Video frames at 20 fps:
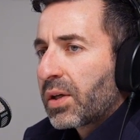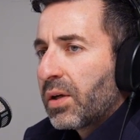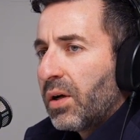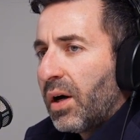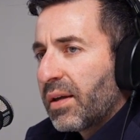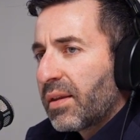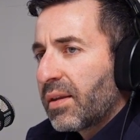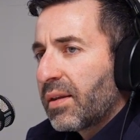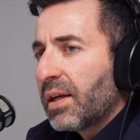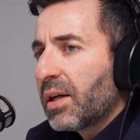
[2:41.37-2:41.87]

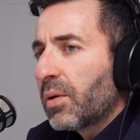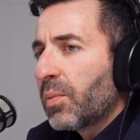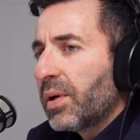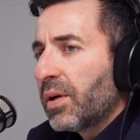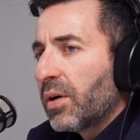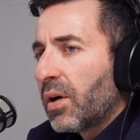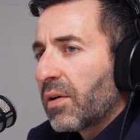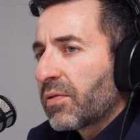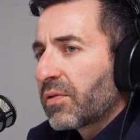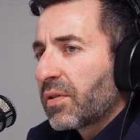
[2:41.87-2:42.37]
I think
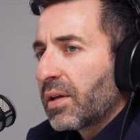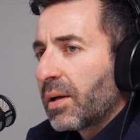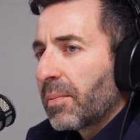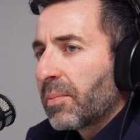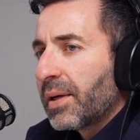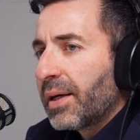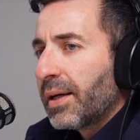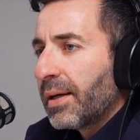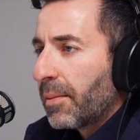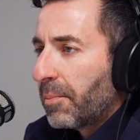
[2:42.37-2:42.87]
we often
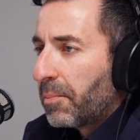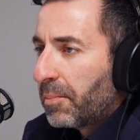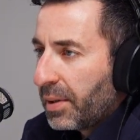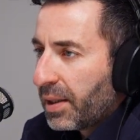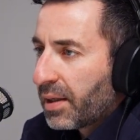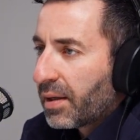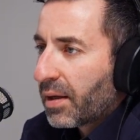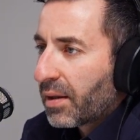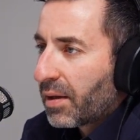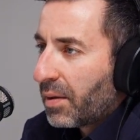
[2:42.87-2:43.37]
appear
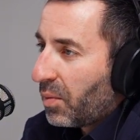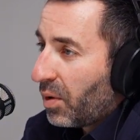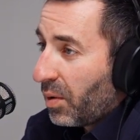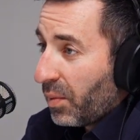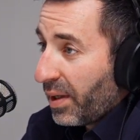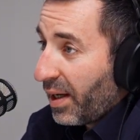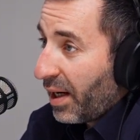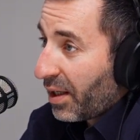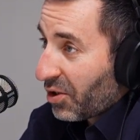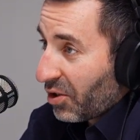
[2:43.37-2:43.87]
bigger than what
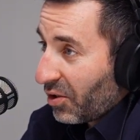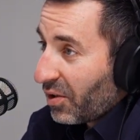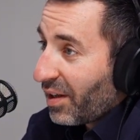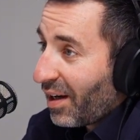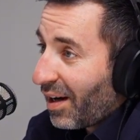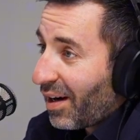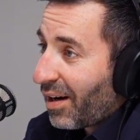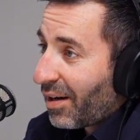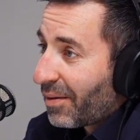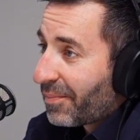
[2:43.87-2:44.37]
we actually
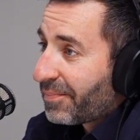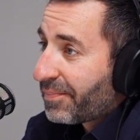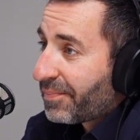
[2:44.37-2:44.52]
are.